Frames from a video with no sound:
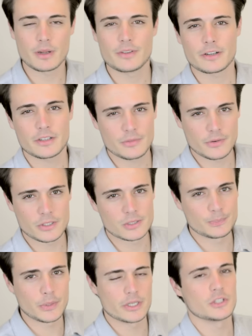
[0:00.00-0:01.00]
my very first
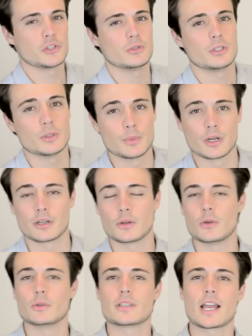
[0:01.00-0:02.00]
British YouTuber
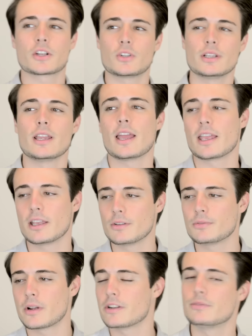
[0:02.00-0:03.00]
who's actually a good
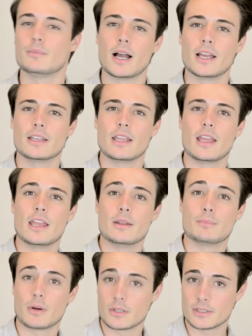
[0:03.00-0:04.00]
friend of mine in
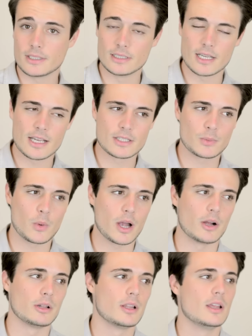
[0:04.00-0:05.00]
person as
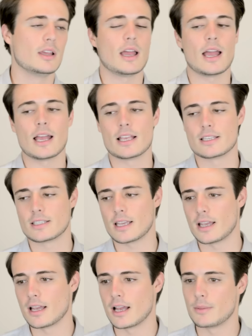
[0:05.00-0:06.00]
well as
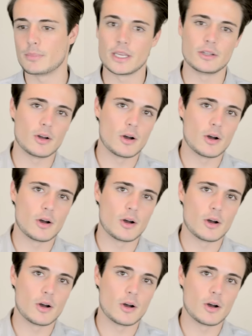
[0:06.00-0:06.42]
uh, being